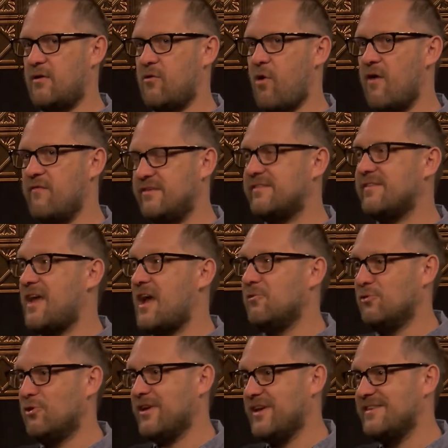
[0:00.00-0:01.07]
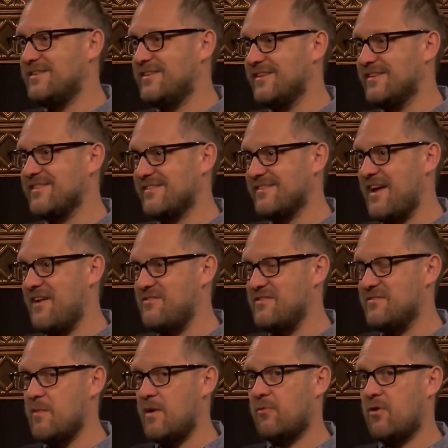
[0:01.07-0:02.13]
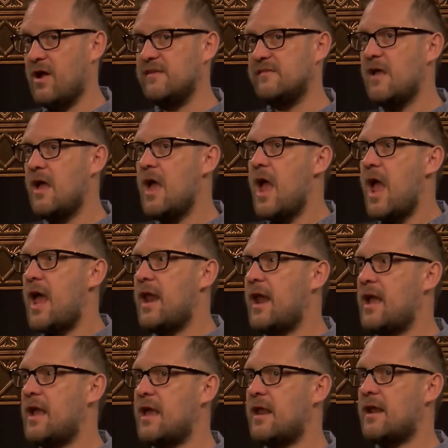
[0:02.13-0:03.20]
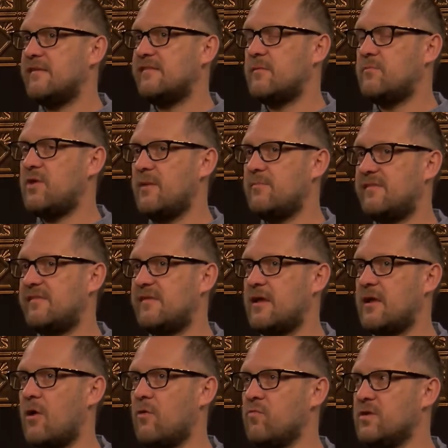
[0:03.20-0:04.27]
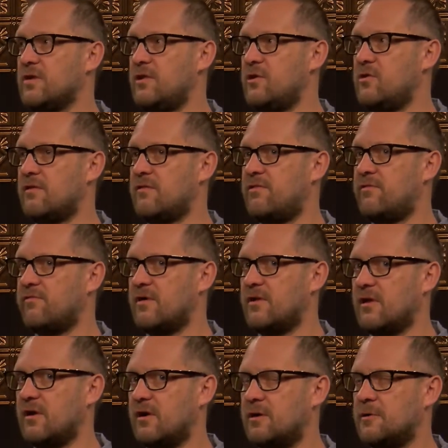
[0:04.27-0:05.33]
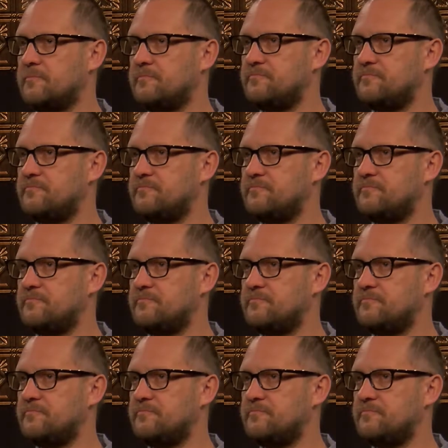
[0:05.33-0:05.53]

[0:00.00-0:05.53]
Obviously I look into this because I have these memorized, and I sometimes think a really good thriller